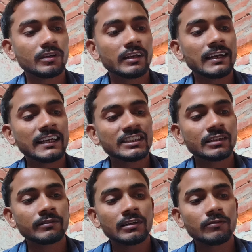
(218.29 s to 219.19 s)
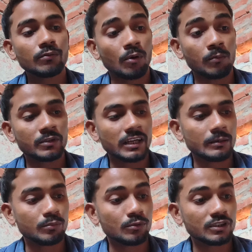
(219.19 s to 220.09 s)
relatable from the
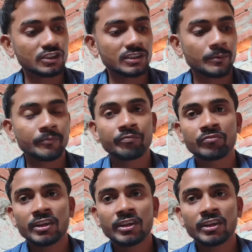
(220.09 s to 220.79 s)
reproduction.